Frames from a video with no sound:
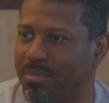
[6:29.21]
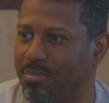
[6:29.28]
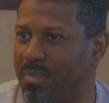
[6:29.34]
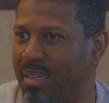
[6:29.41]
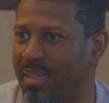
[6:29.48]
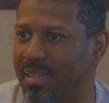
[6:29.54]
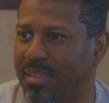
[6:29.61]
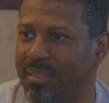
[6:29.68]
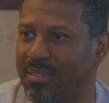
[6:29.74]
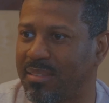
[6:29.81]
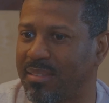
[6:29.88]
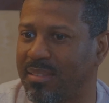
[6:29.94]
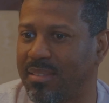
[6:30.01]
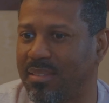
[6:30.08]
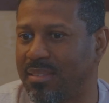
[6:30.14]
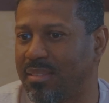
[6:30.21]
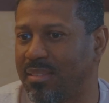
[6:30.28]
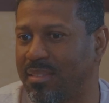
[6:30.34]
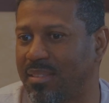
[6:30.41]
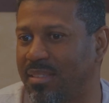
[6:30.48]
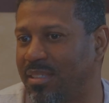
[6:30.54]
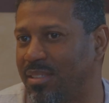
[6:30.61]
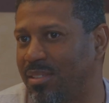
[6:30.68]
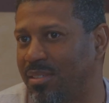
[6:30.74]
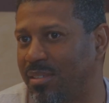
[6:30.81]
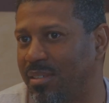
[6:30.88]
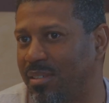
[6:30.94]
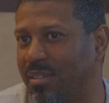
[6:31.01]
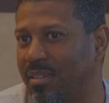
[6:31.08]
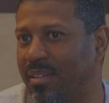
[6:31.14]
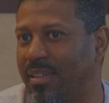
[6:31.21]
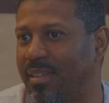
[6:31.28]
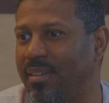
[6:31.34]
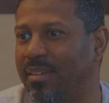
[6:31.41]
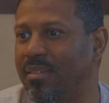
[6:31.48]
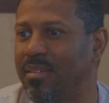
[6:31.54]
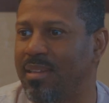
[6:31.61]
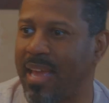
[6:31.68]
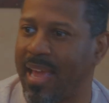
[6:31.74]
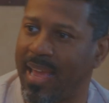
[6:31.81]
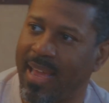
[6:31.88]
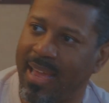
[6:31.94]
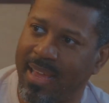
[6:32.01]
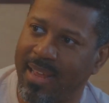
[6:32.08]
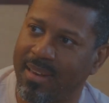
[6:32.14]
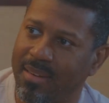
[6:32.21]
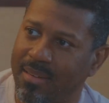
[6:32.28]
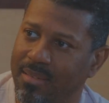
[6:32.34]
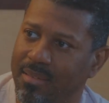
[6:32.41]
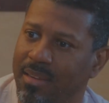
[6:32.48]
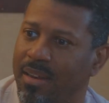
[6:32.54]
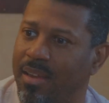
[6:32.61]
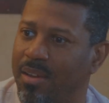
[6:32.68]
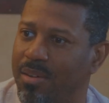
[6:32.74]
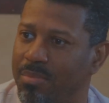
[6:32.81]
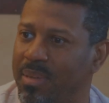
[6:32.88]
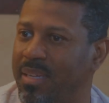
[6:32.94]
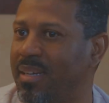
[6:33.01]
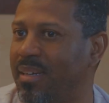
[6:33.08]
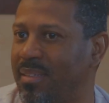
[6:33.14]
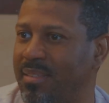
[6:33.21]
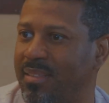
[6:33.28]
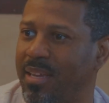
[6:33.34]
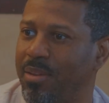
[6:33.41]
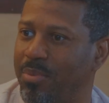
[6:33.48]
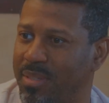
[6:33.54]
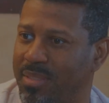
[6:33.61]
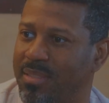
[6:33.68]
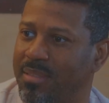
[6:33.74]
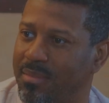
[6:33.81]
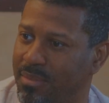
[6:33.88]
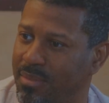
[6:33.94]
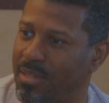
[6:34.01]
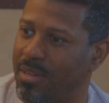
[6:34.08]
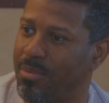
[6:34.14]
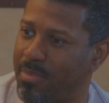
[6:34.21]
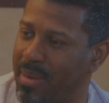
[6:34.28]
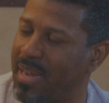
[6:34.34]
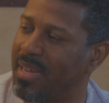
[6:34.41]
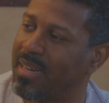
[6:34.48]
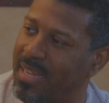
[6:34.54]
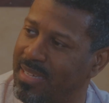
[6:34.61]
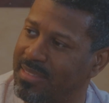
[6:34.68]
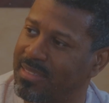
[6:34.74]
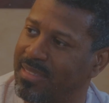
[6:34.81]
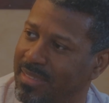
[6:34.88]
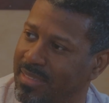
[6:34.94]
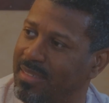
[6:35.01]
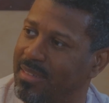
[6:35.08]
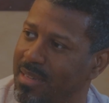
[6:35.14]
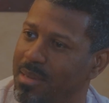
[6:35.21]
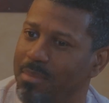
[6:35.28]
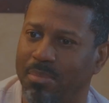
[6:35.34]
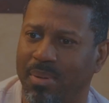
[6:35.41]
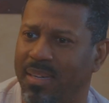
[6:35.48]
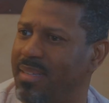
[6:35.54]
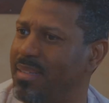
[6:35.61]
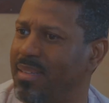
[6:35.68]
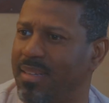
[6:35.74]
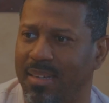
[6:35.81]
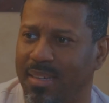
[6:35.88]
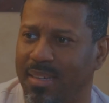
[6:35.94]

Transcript: my sister and dad, because they wasn't, biologically, but